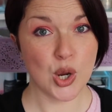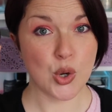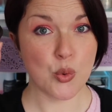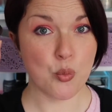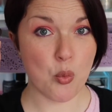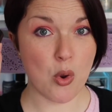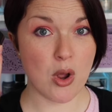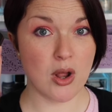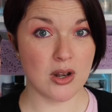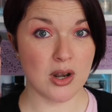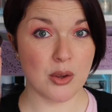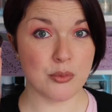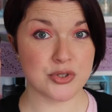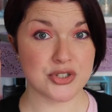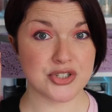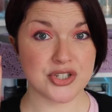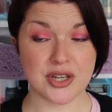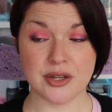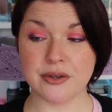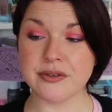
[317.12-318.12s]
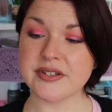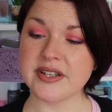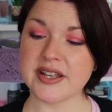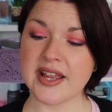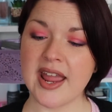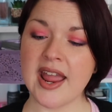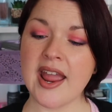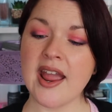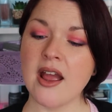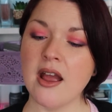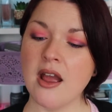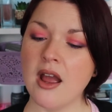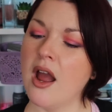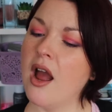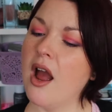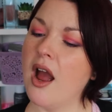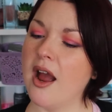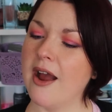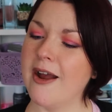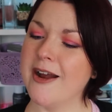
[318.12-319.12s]
while I was using it.
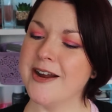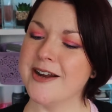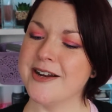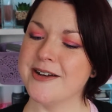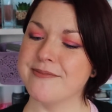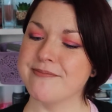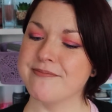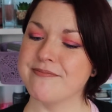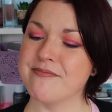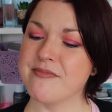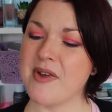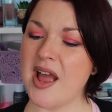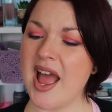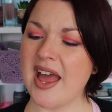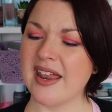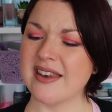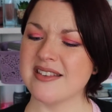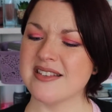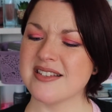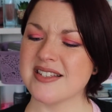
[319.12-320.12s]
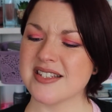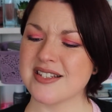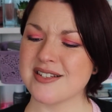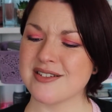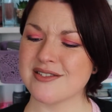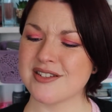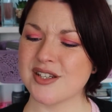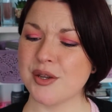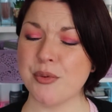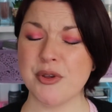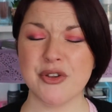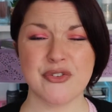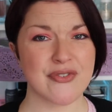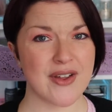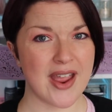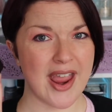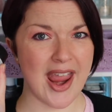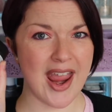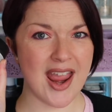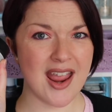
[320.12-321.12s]
And to be
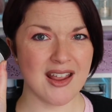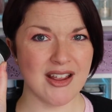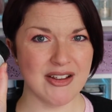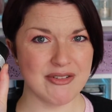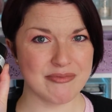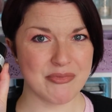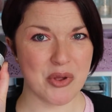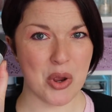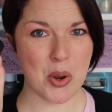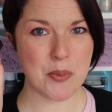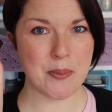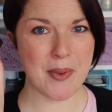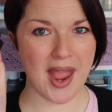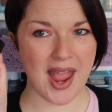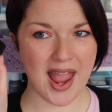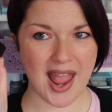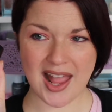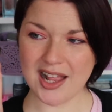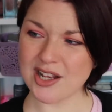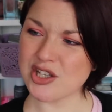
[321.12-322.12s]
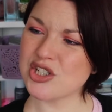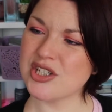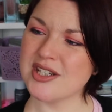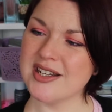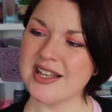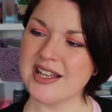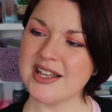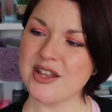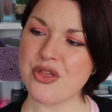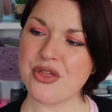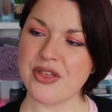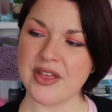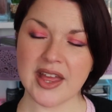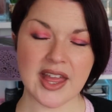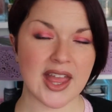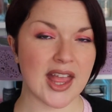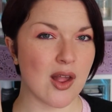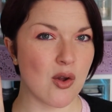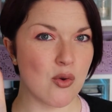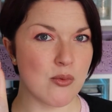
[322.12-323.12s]
fair, I'm actually
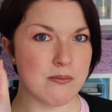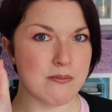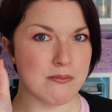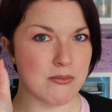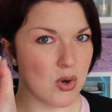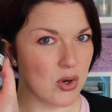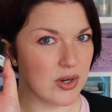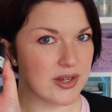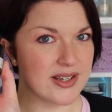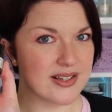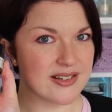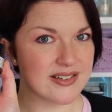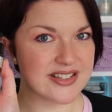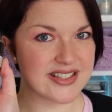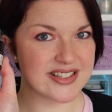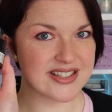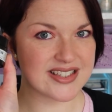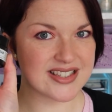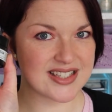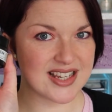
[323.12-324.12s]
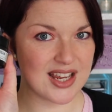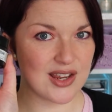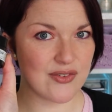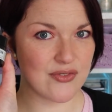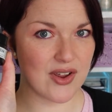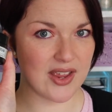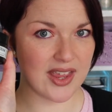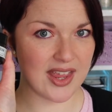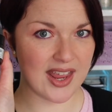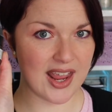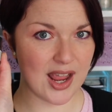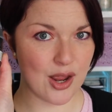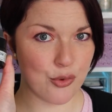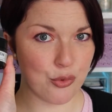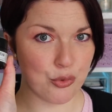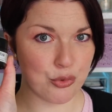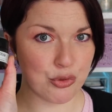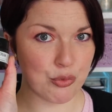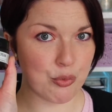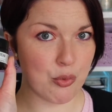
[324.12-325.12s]
thinking I might see if I can get
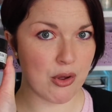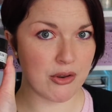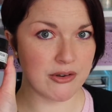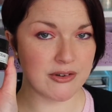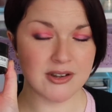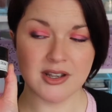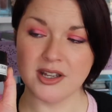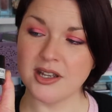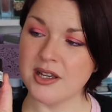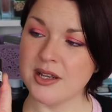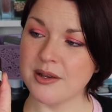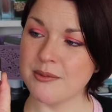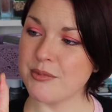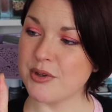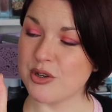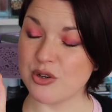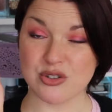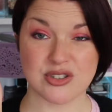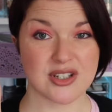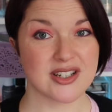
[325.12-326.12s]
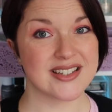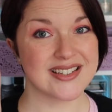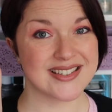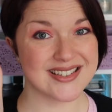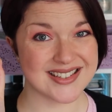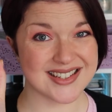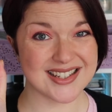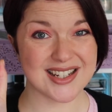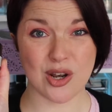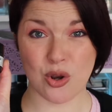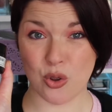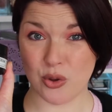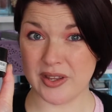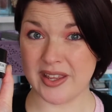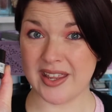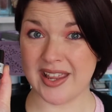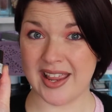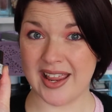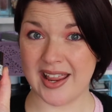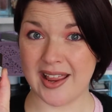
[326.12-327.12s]
another one, because I did
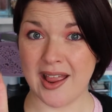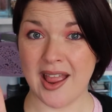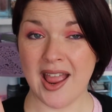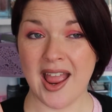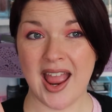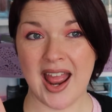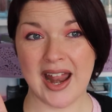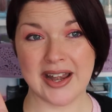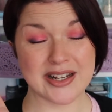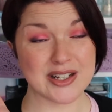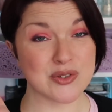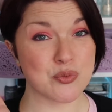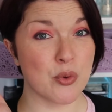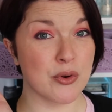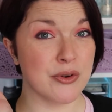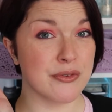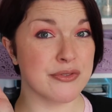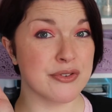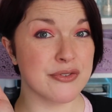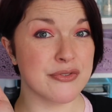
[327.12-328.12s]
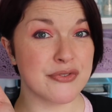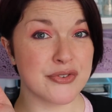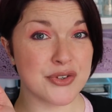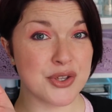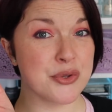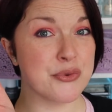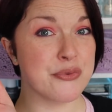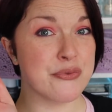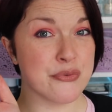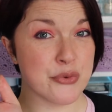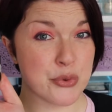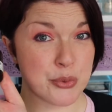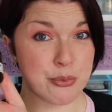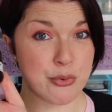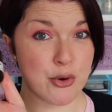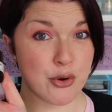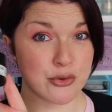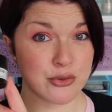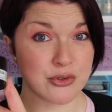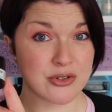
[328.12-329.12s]
like it, and it's one of the few foot
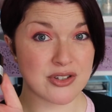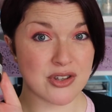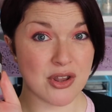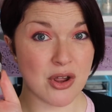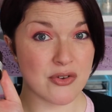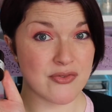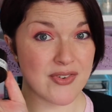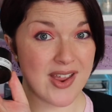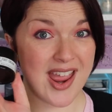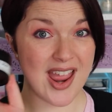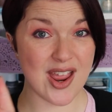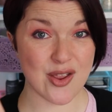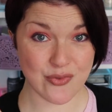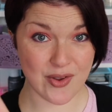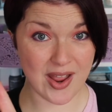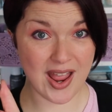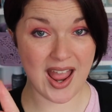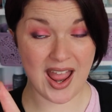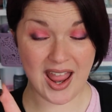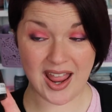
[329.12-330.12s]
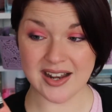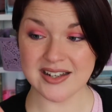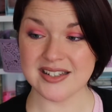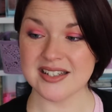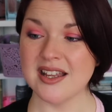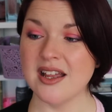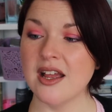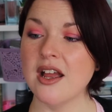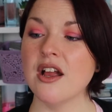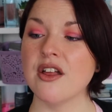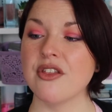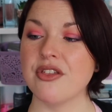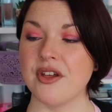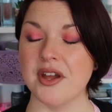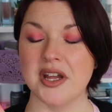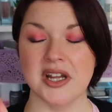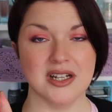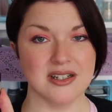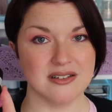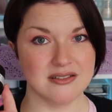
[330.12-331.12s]
products that I've ever had
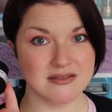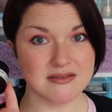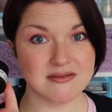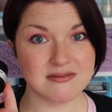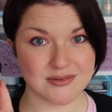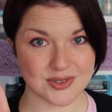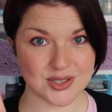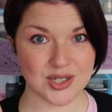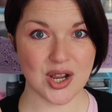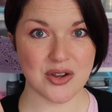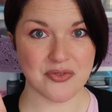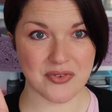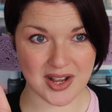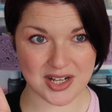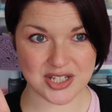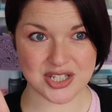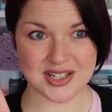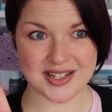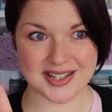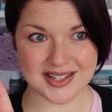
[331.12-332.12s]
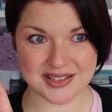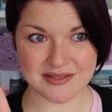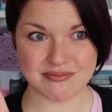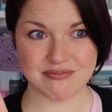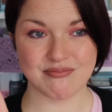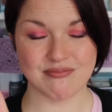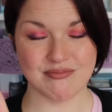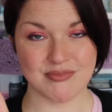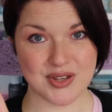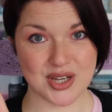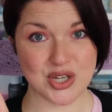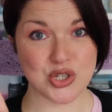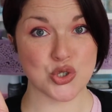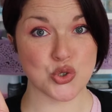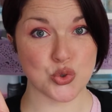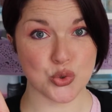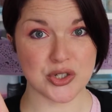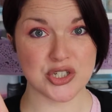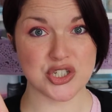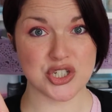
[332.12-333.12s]
that I've actually
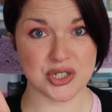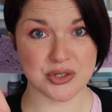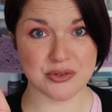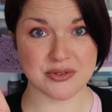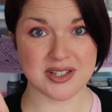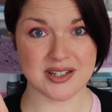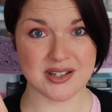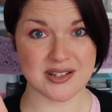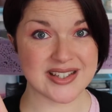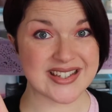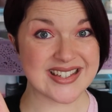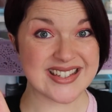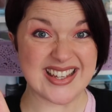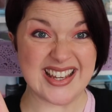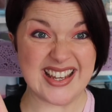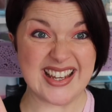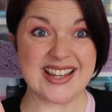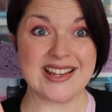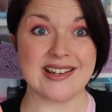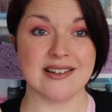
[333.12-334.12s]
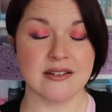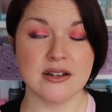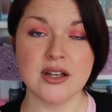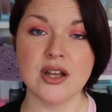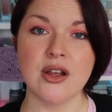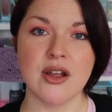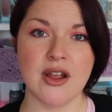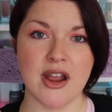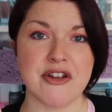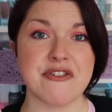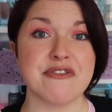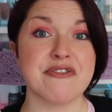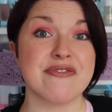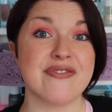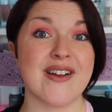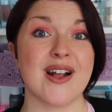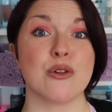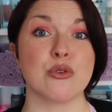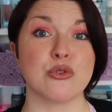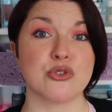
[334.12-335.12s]
enjoyed using and seen and
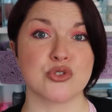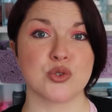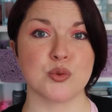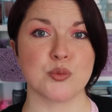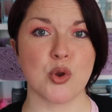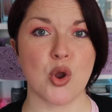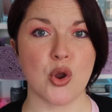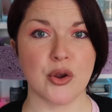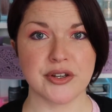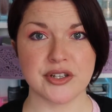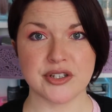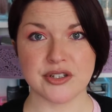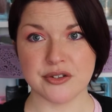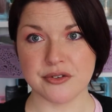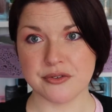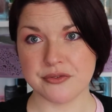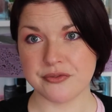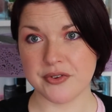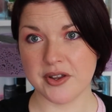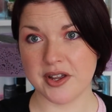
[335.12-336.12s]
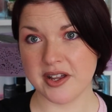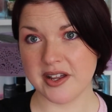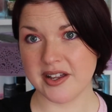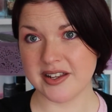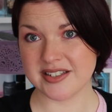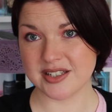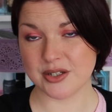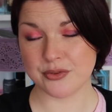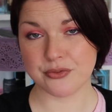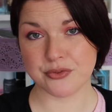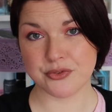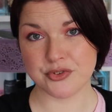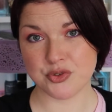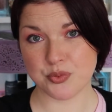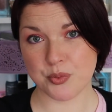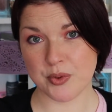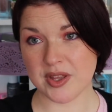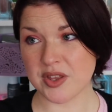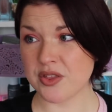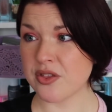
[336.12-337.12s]
felt some kind of difference
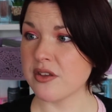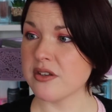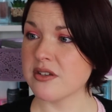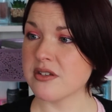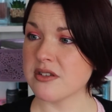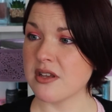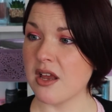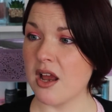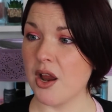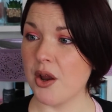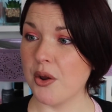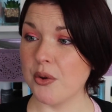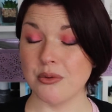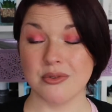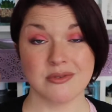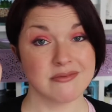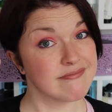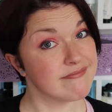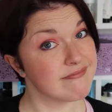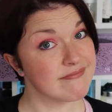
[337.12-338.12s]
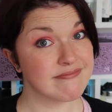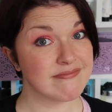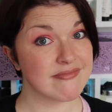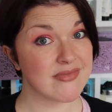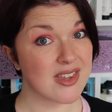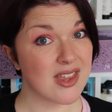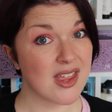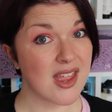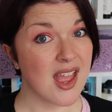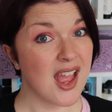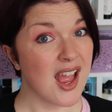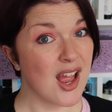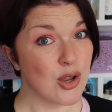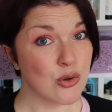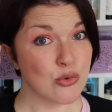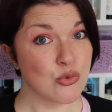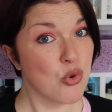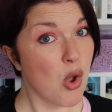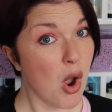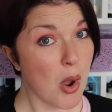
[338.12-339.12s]
with. So
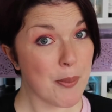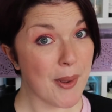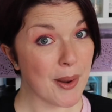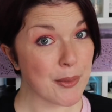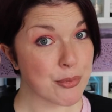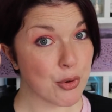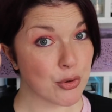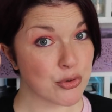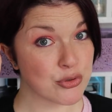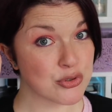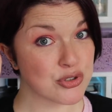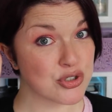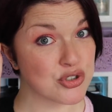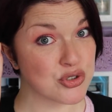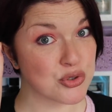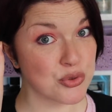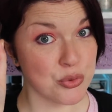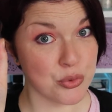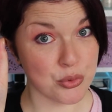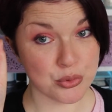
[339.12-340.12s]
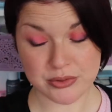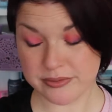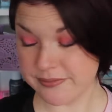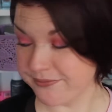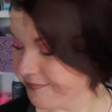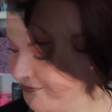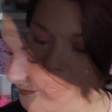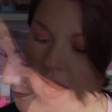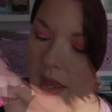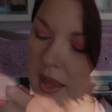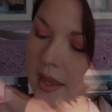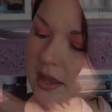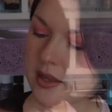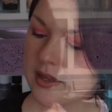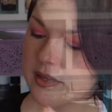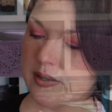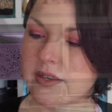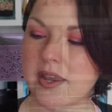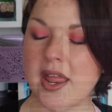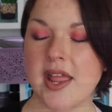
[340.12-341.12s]
not a bad product at all.
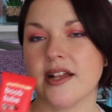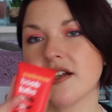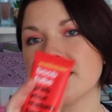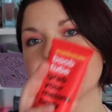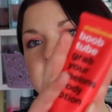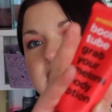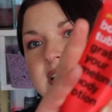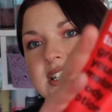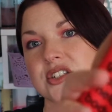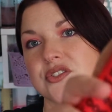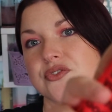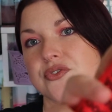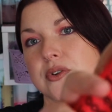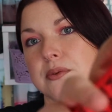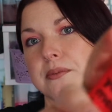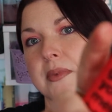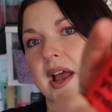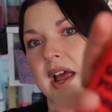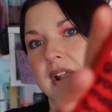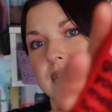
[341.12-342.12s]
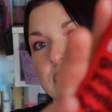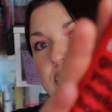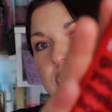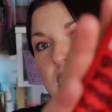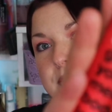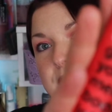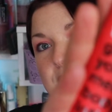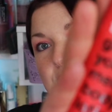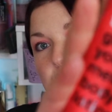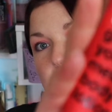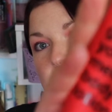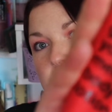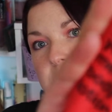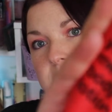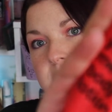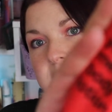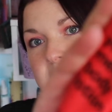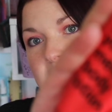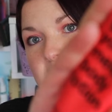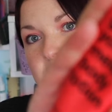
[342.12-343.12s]
Next is from
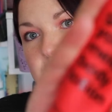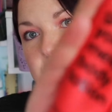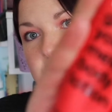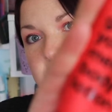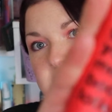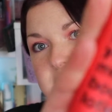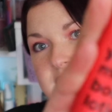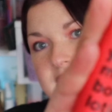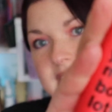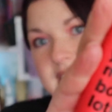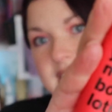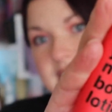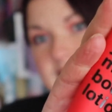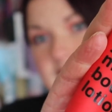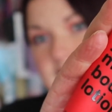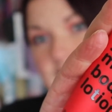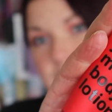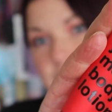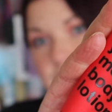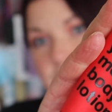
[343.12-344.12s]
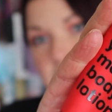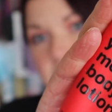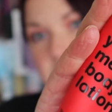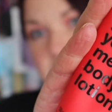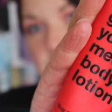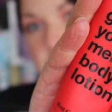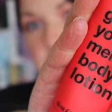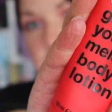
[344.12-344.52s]
Anatomicals, and this is the